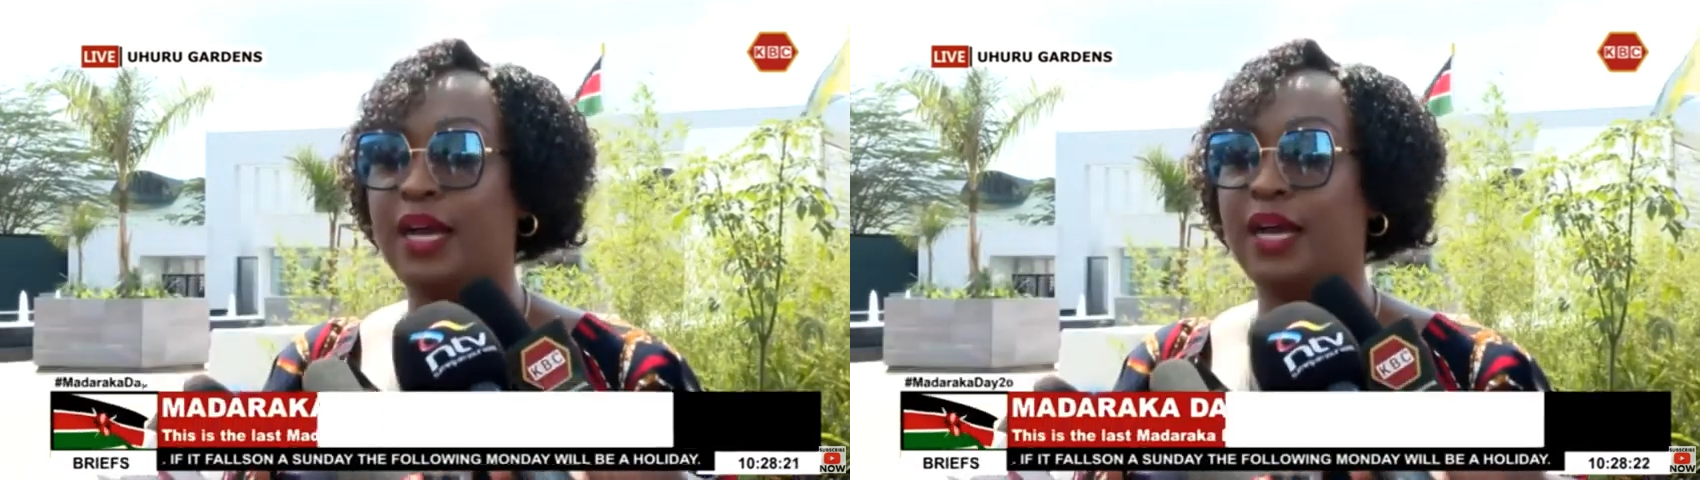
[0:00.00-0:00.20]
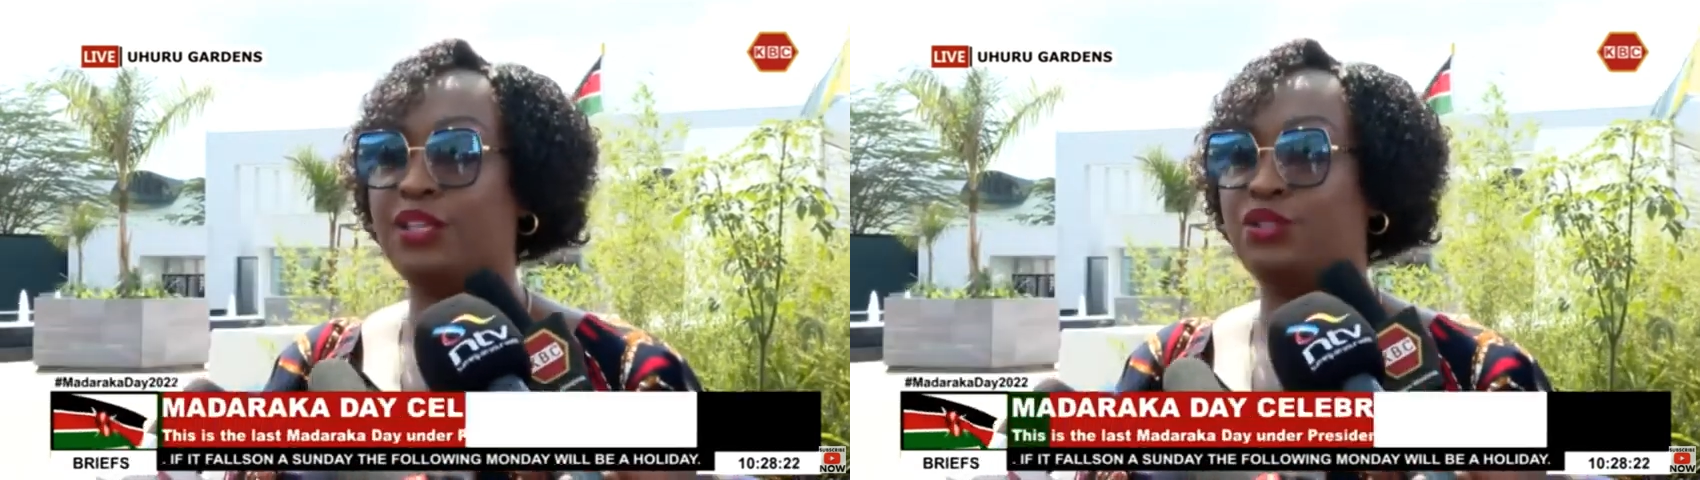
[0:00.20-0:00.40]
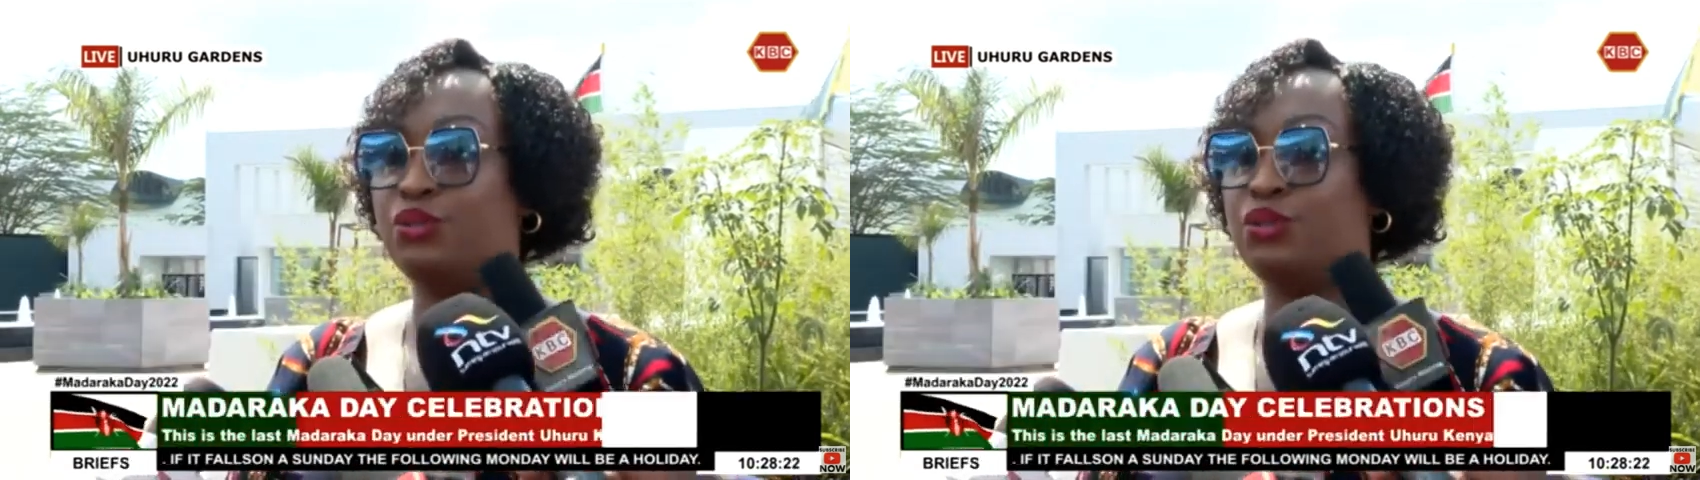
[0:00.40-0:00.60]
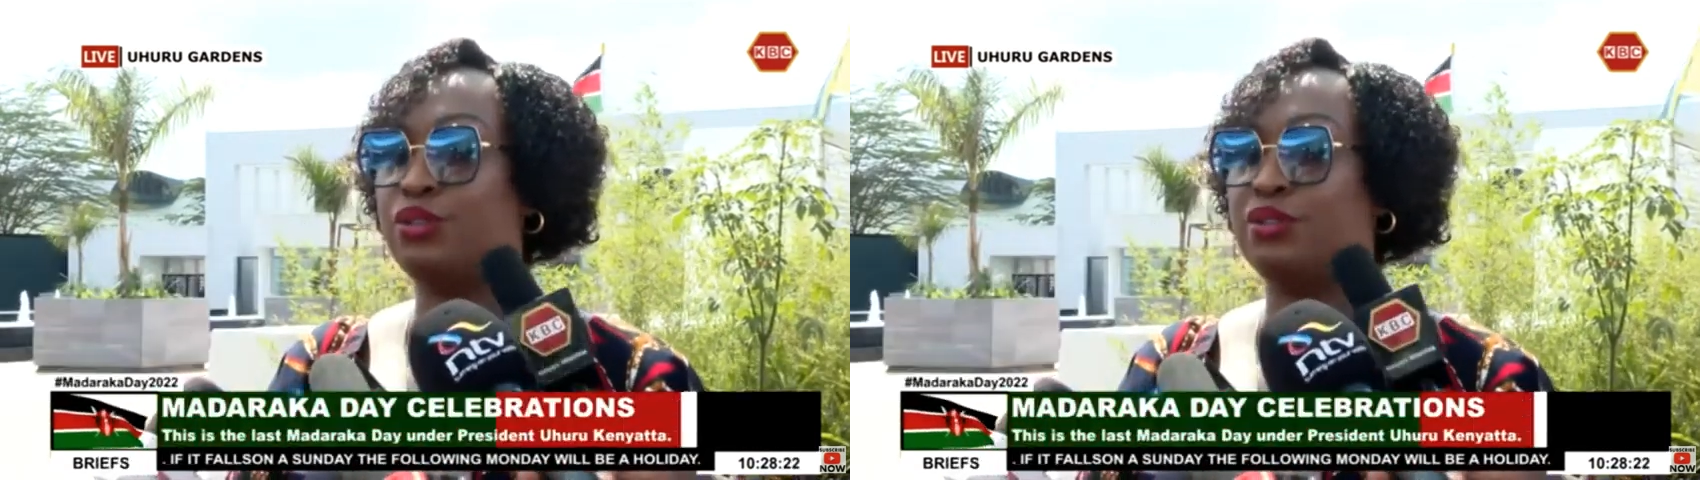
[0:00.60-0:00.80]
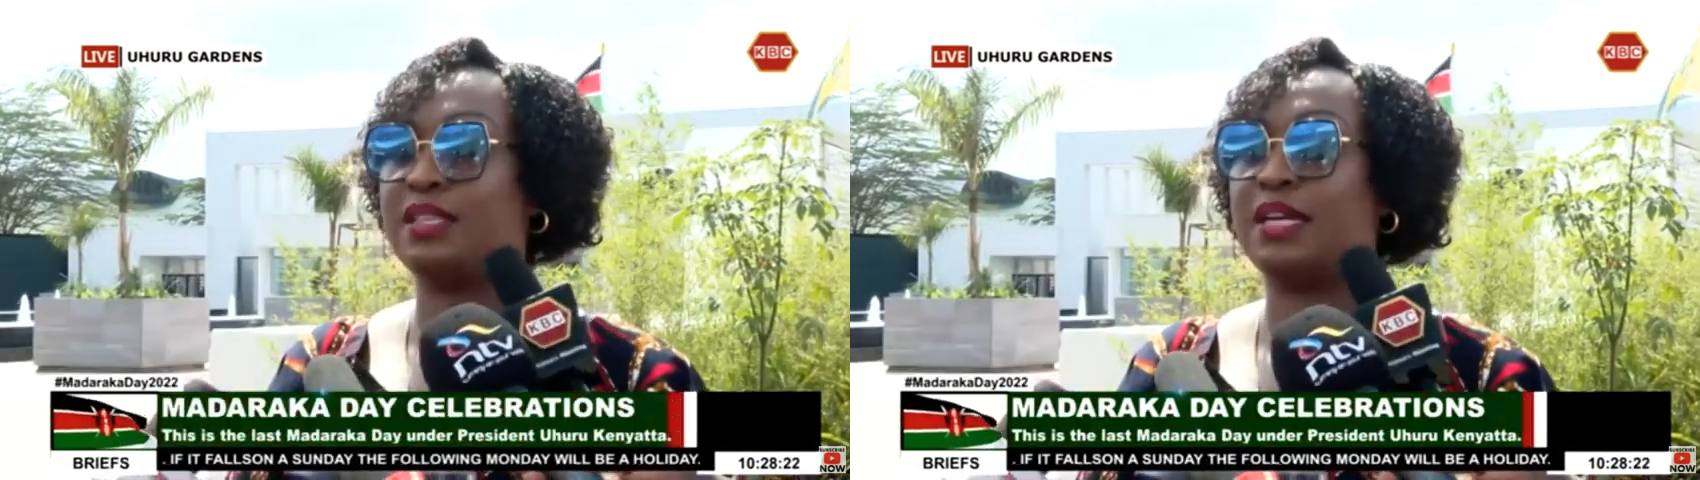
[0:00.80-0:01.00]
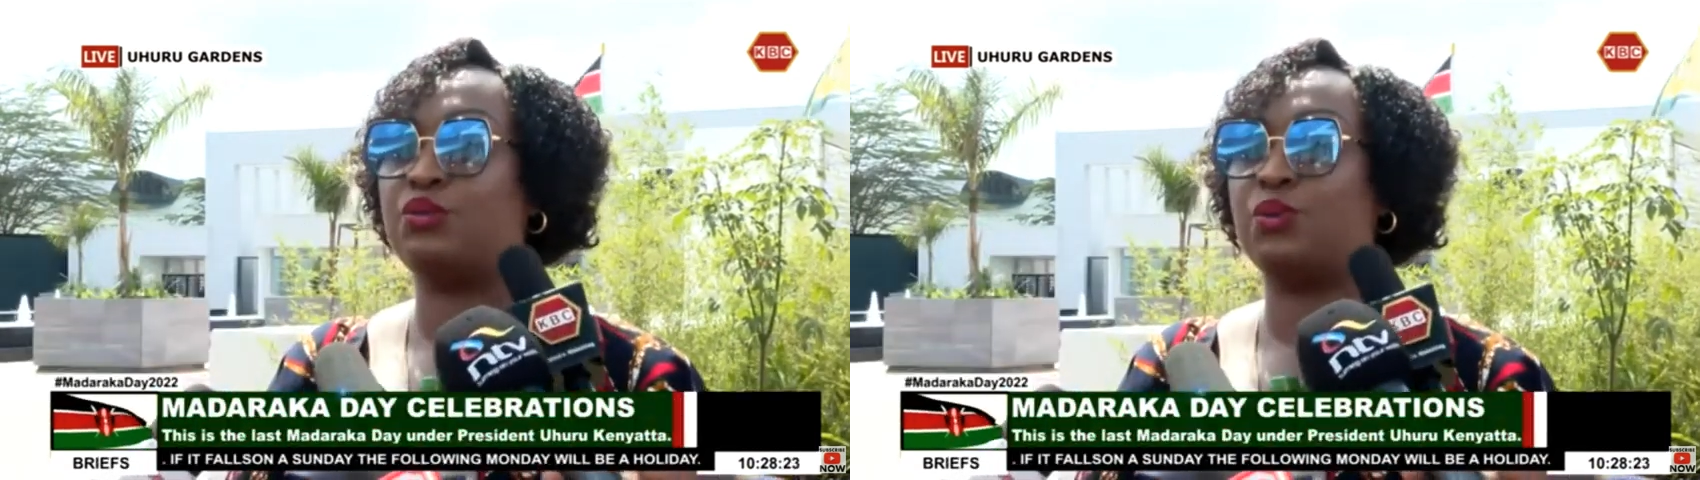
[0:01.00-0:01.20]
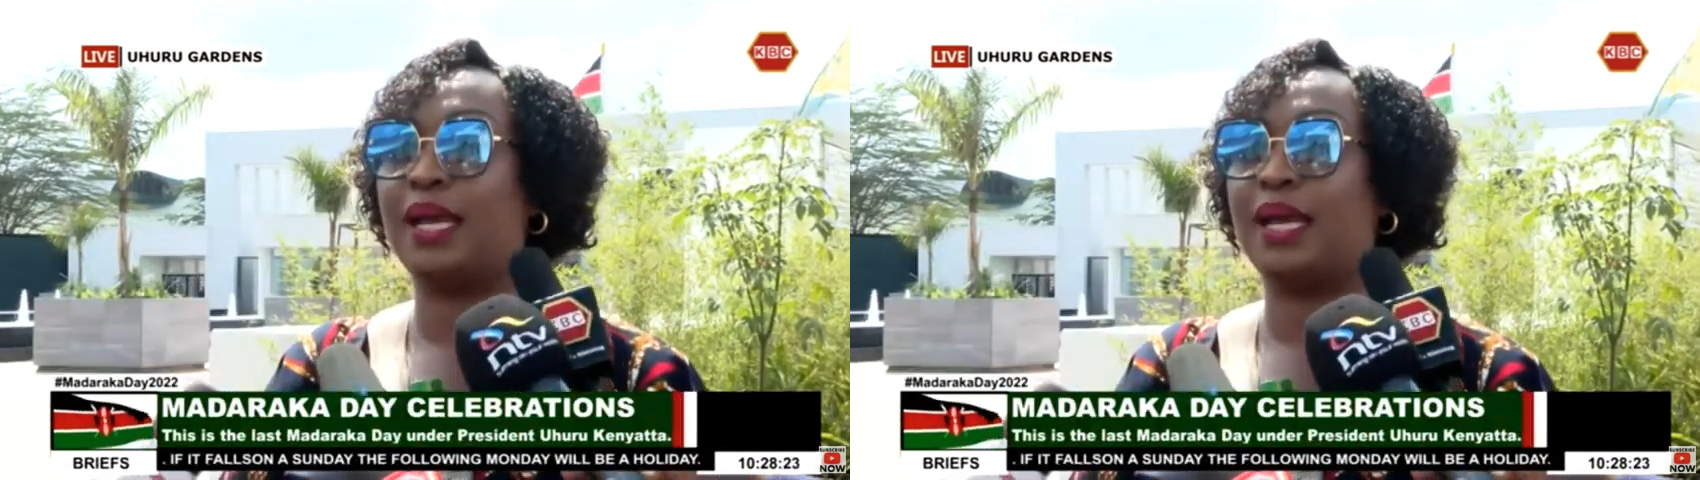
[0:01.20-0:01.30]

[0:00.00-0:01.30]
uh, institutions that